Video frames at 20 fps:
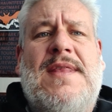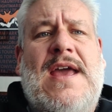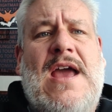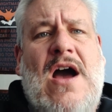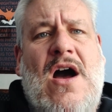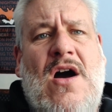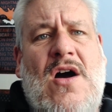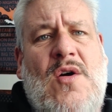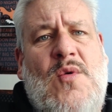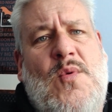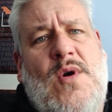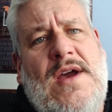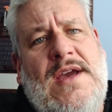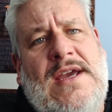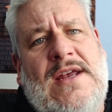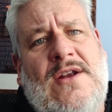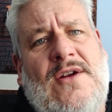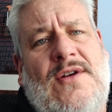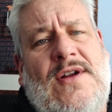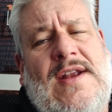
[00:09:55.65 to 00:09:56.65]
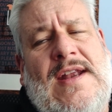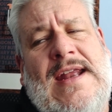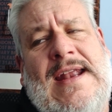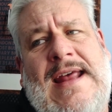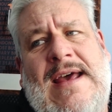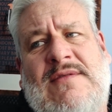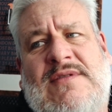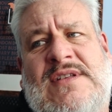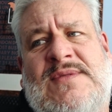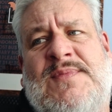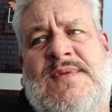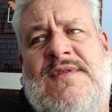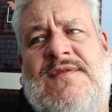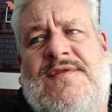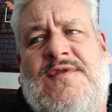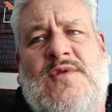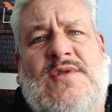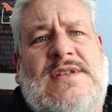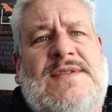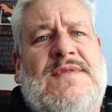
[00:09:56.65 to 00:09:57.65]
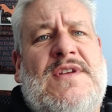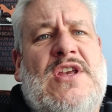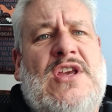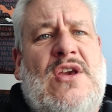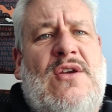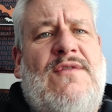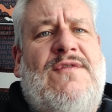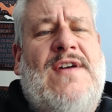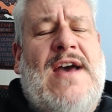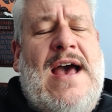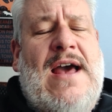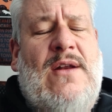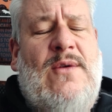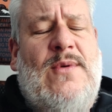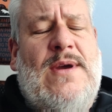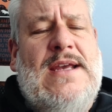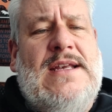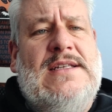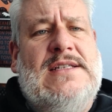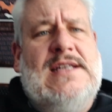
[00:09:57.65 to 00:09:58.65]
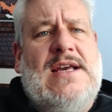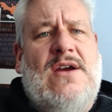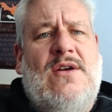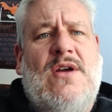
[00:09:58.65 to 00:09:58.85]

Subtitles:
but they are working on an announcement for something new for Halloween.